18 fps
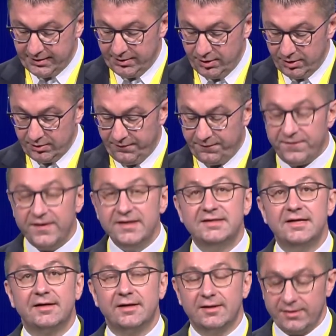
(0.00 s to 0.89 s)
not
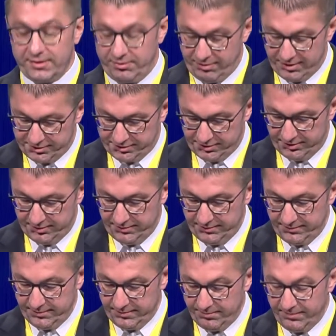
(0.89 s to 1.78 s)
physical aggression,
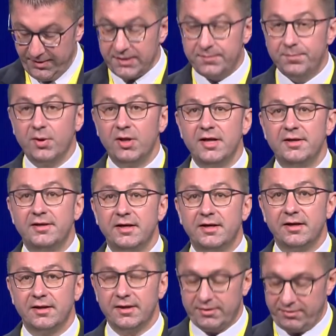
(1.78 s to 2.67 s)
but
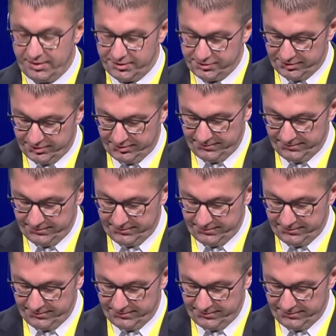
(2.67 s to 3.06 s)
political aggression.